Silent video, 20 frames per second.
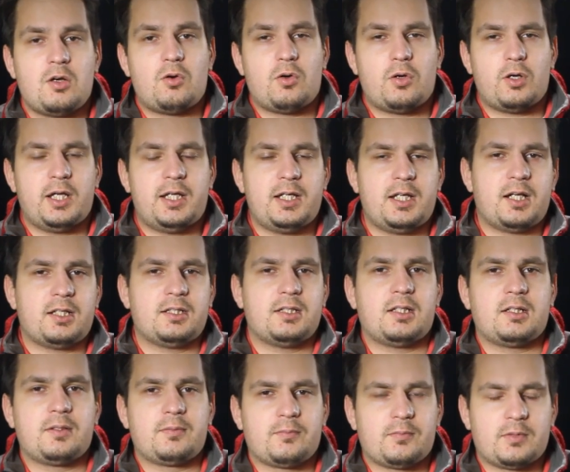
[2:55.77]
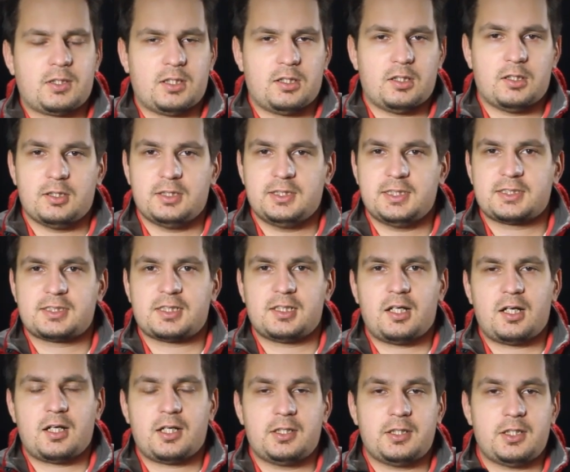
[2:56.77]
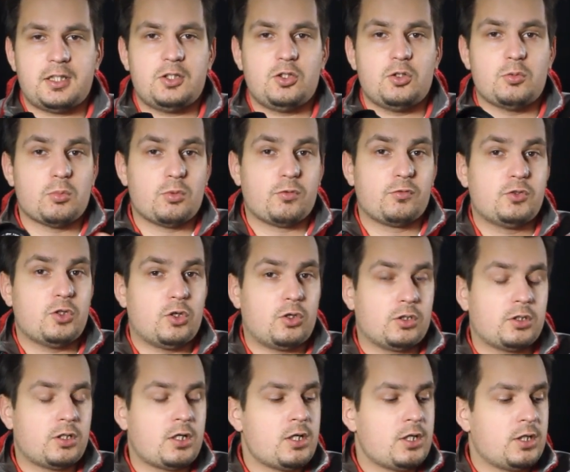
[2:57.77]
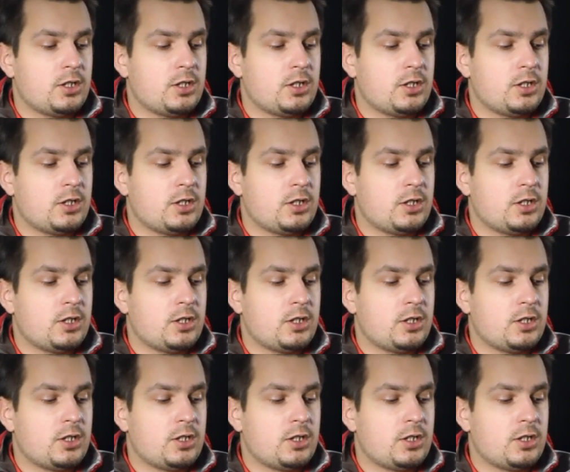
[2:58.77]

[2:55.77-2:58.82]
or any other DSLR and then you moved on